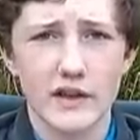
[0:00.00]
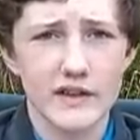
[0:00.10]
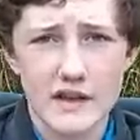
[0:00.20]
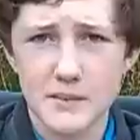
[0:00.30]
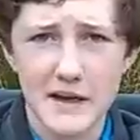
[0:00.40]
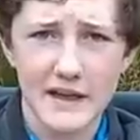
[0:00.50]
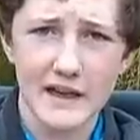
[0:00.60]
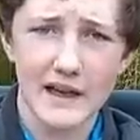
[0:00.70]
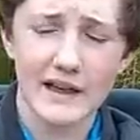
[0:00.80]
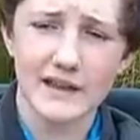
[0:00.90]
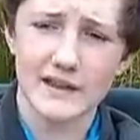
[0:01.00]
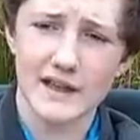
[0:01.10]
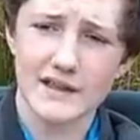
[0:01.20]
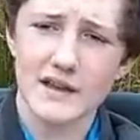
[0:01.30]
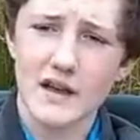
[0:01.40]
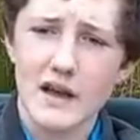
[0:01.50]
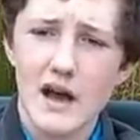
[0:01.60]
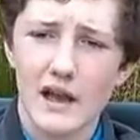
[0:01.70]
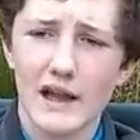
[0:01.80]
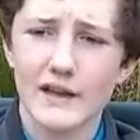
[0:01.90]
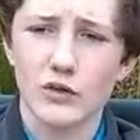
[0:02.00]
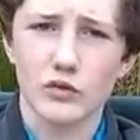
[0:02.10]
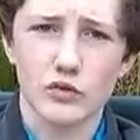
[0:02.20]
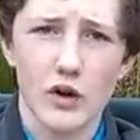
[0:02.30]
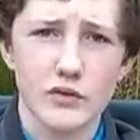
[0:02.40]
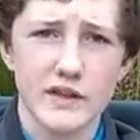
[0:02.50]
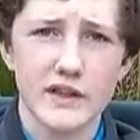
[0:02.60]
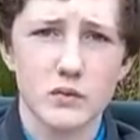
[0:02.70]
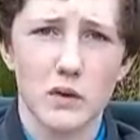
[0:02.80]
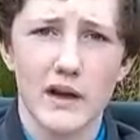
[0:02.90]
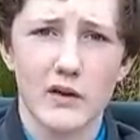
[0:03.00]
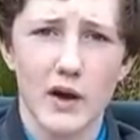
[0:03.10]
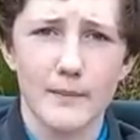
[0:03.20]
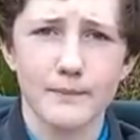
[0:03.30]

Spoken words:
there's intermediate lakes, there's a lake called Rosie's where